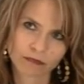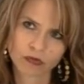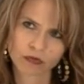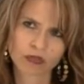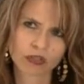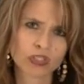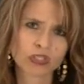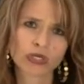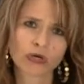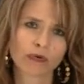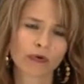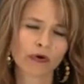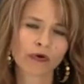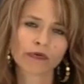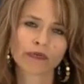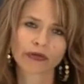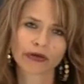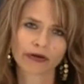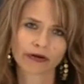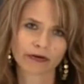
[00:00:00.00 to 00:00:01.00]
So just don't
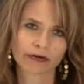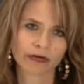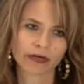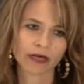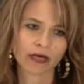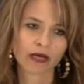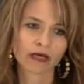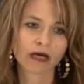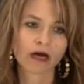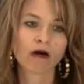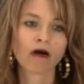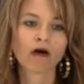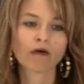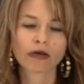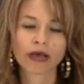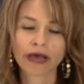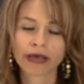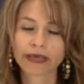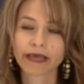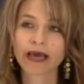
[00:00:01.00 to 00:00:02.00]
go there. Go,
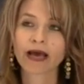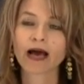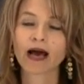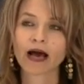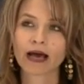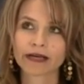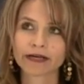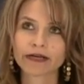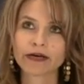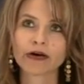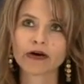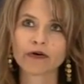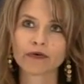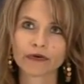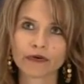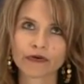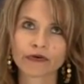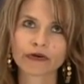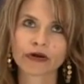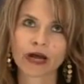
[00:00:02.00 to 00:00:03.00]
okay, yeah, I know
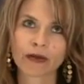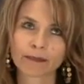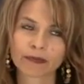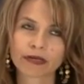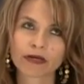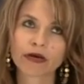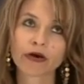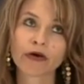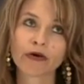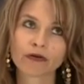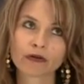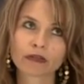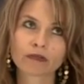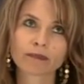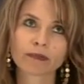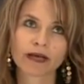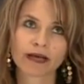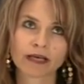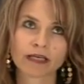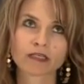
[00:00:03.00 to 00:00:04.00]
you're I'm going to go to the
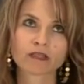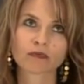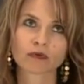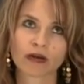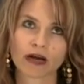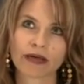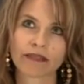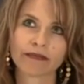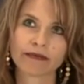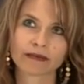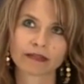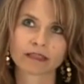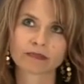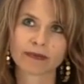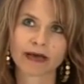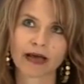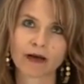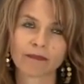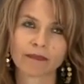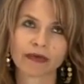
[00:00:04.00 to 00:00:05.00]
place where I think it's
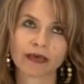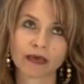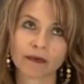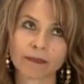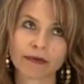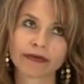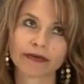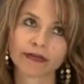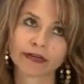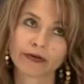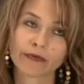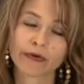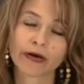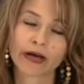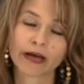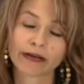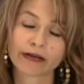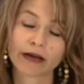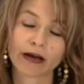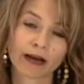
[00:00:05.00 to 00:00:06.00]
about me, but you know
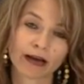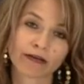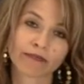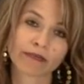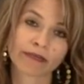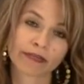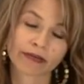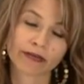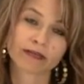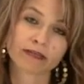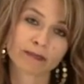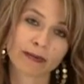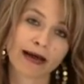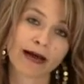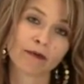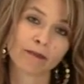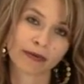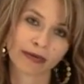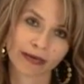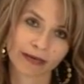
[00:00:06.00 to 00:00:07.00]
what? Not everything is
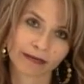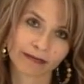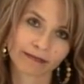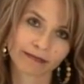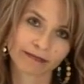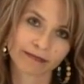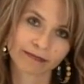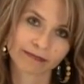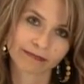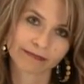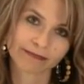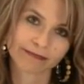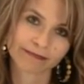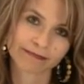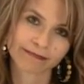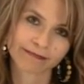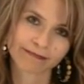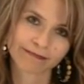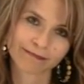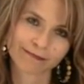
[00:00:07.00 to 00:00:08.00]
about me.
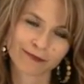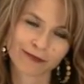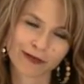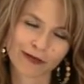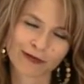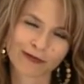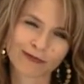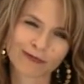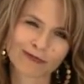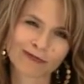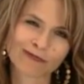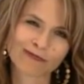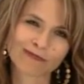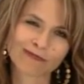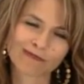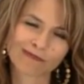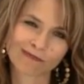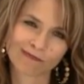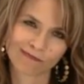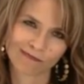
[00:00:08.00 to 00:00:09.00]
So
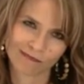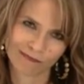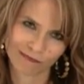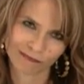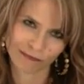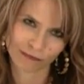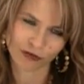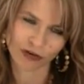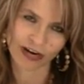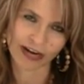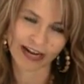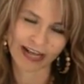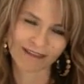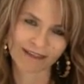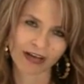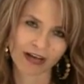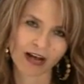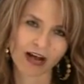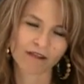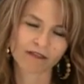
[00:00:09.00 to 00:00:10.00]
try and have
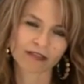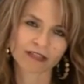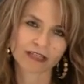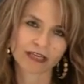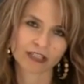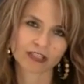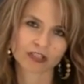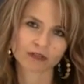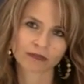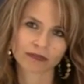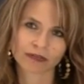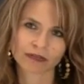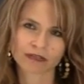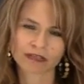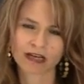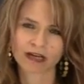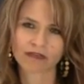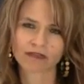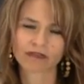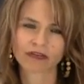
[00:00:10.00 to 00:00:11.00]
that conversation with
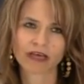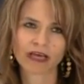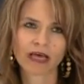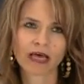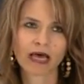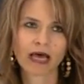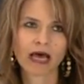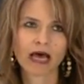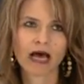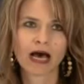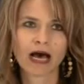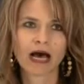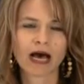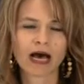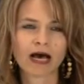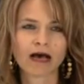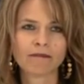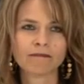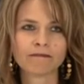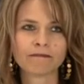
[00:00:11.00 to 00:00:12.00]
yourself.
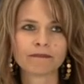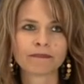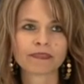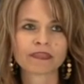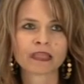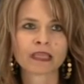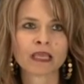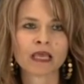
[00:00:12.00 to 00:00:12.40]
Um,